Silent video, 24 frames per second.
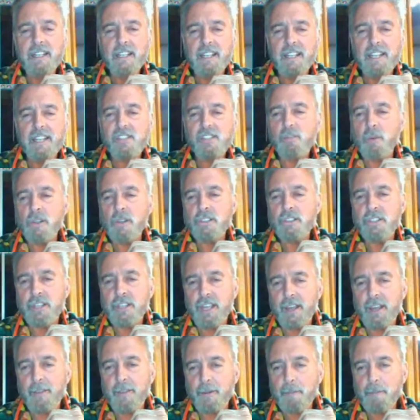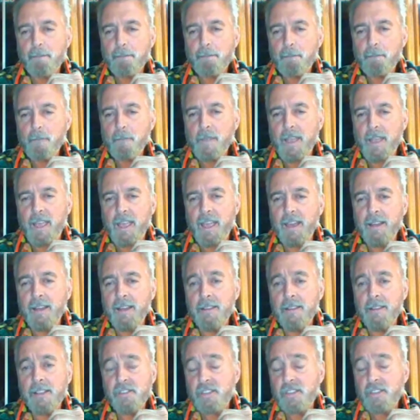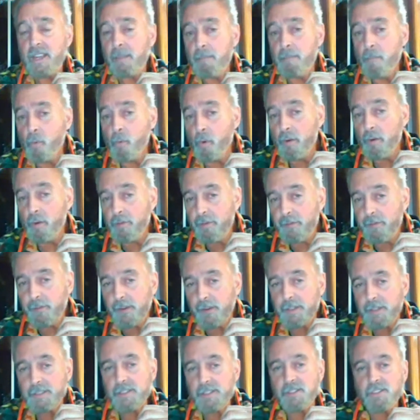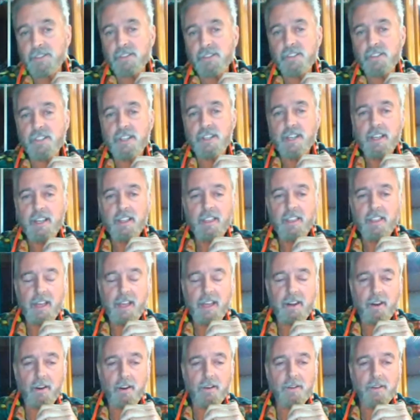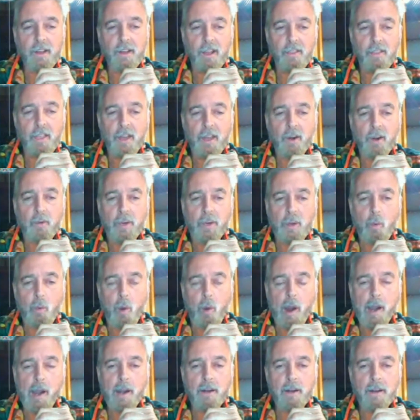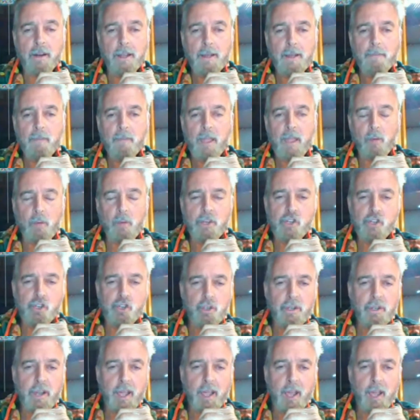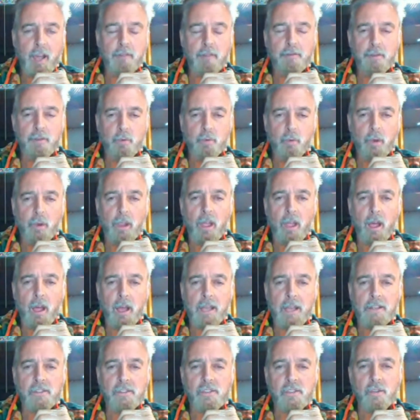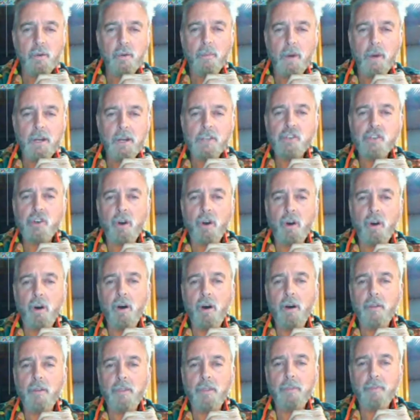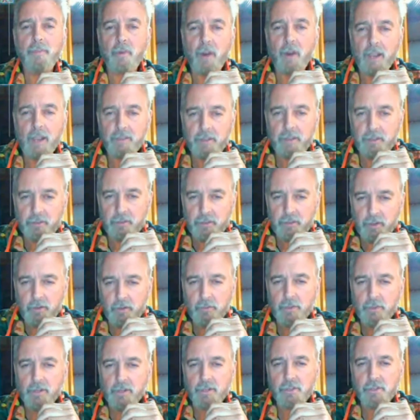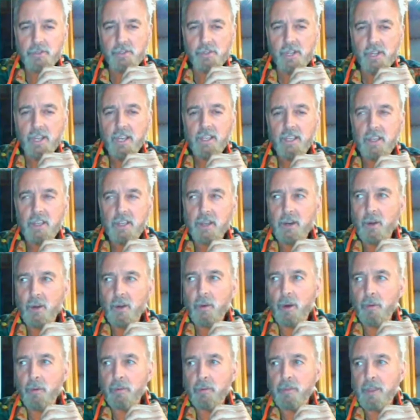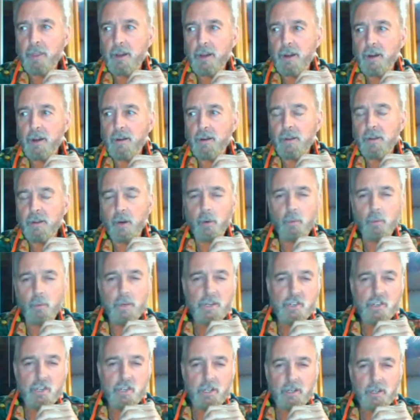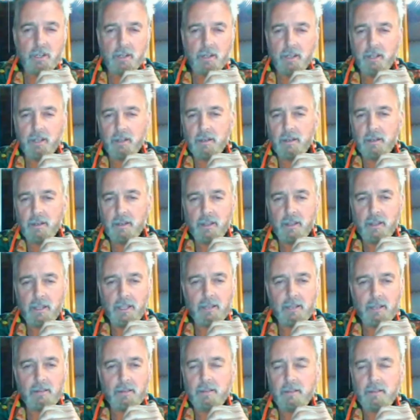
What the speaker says: Let's work together and let's get more funds that are required, and we shouldn't have to rely so much on the private donors, you know, out there, you know, reaching and